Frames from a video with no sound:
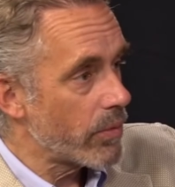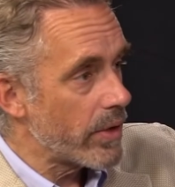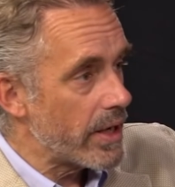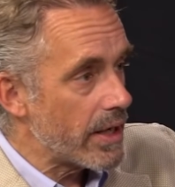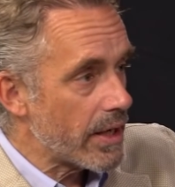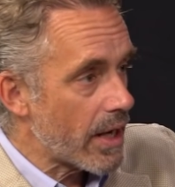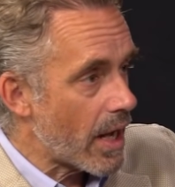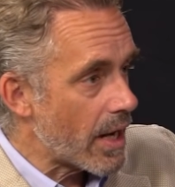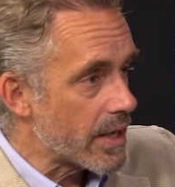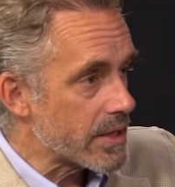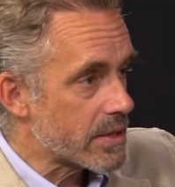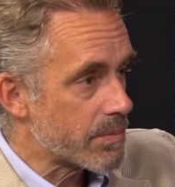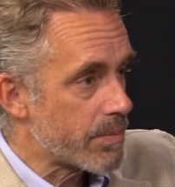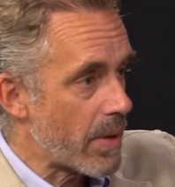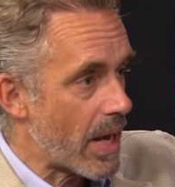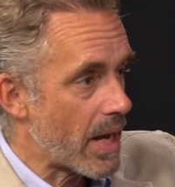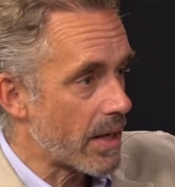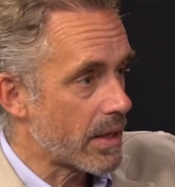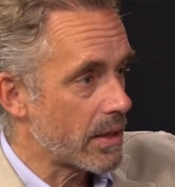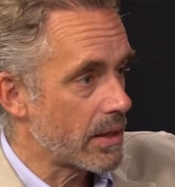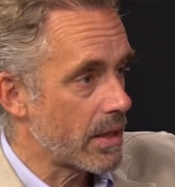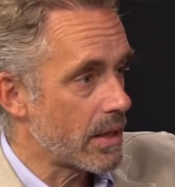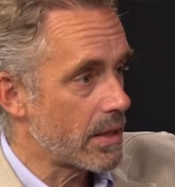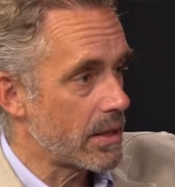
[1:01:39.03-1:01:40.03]
I realized
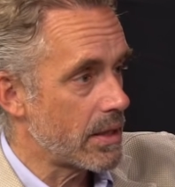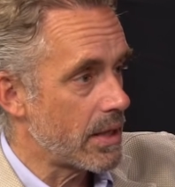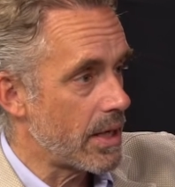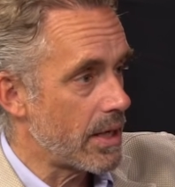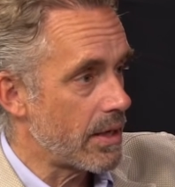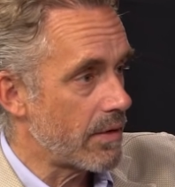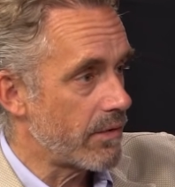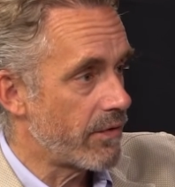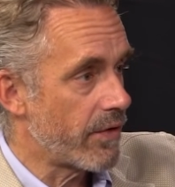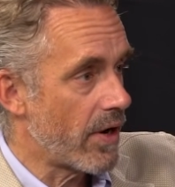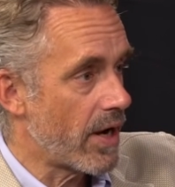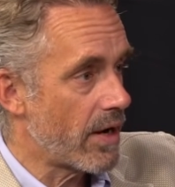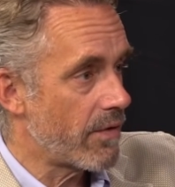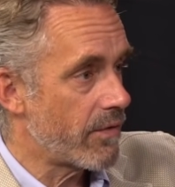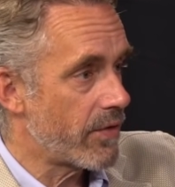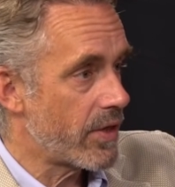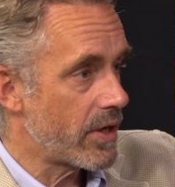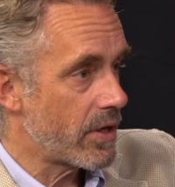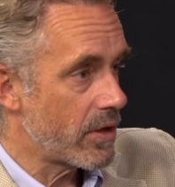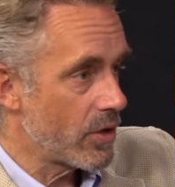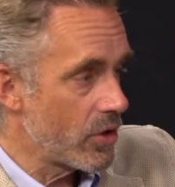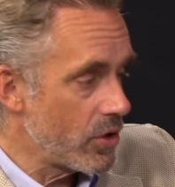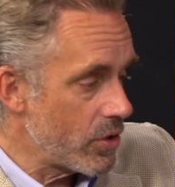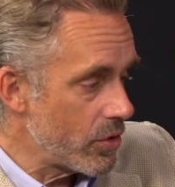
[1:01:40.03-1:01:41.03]
back in 1985
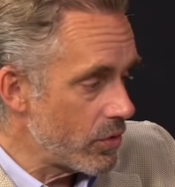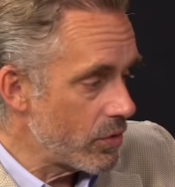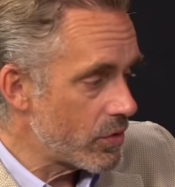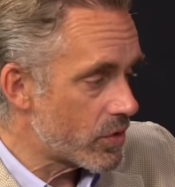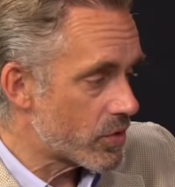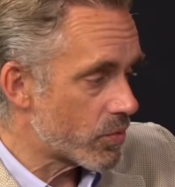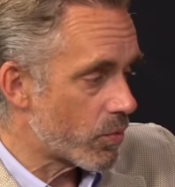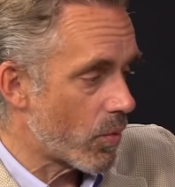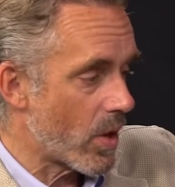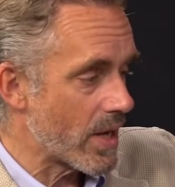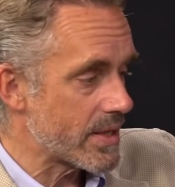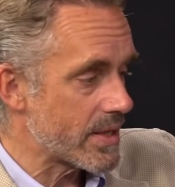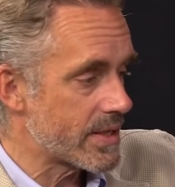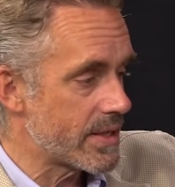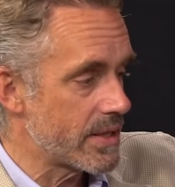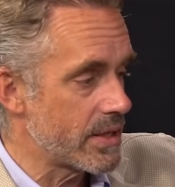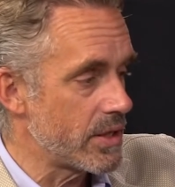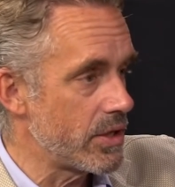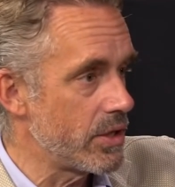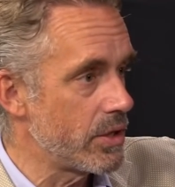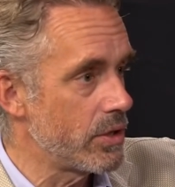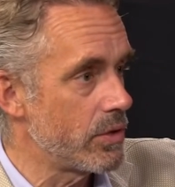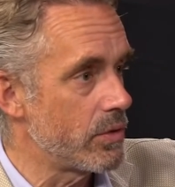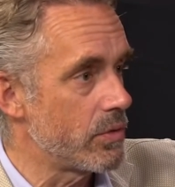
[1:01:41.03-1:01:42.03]
that news
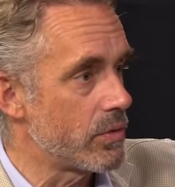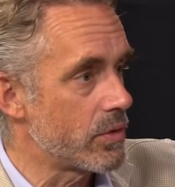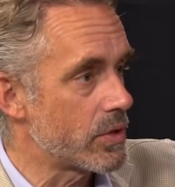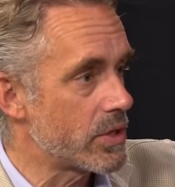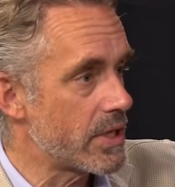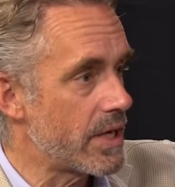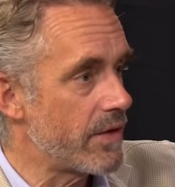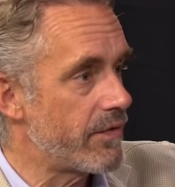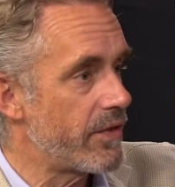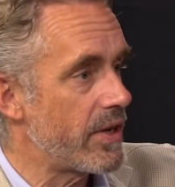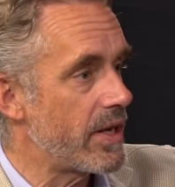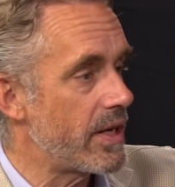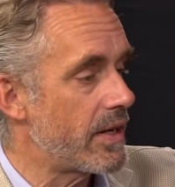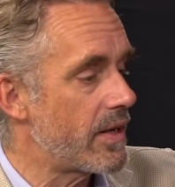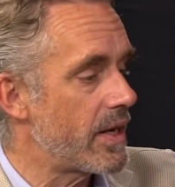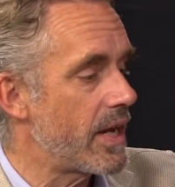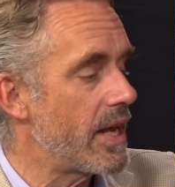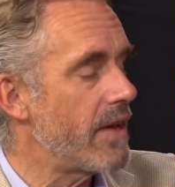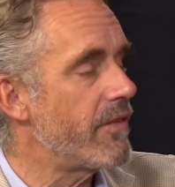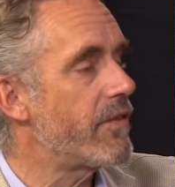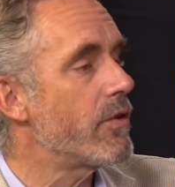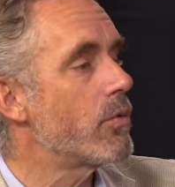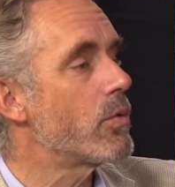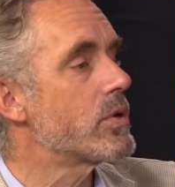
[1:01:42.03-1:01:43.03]
wasn't news. If it,
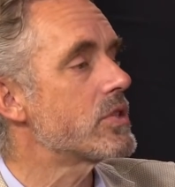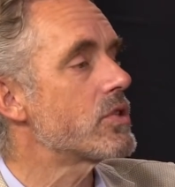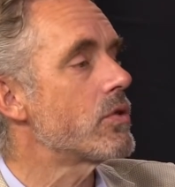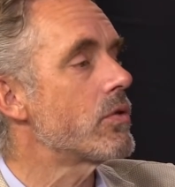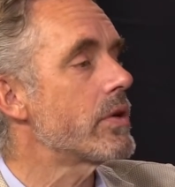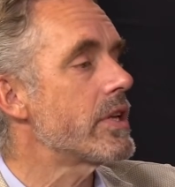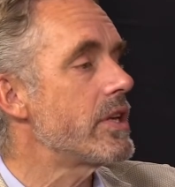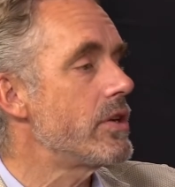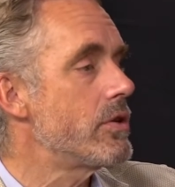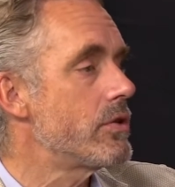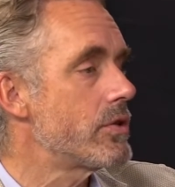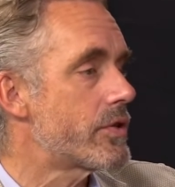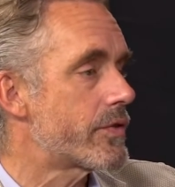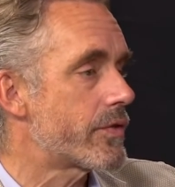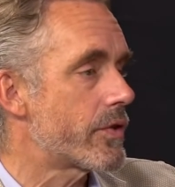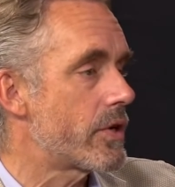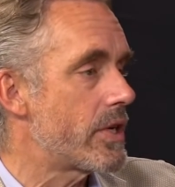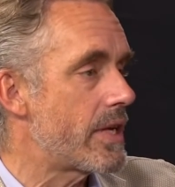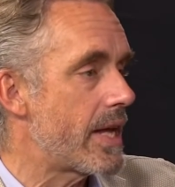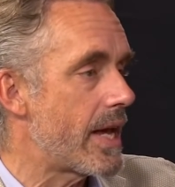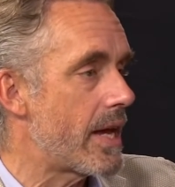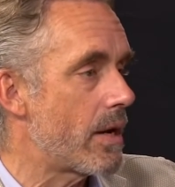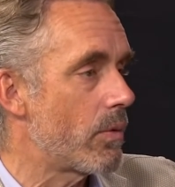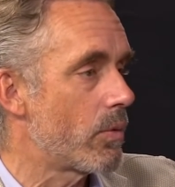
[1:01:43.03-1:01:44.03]
if it was only news for
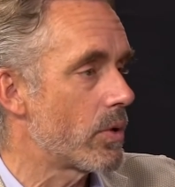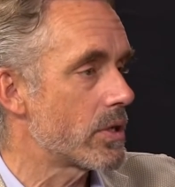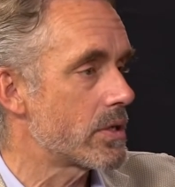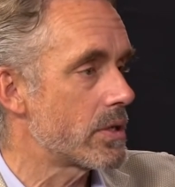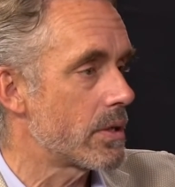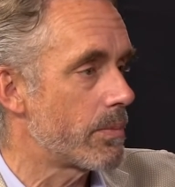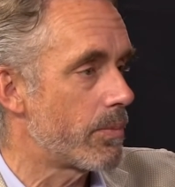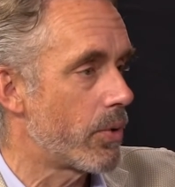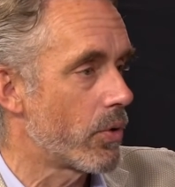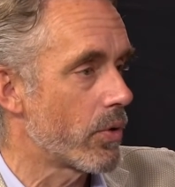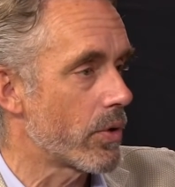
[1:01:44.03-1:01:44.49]
a day, it wasn't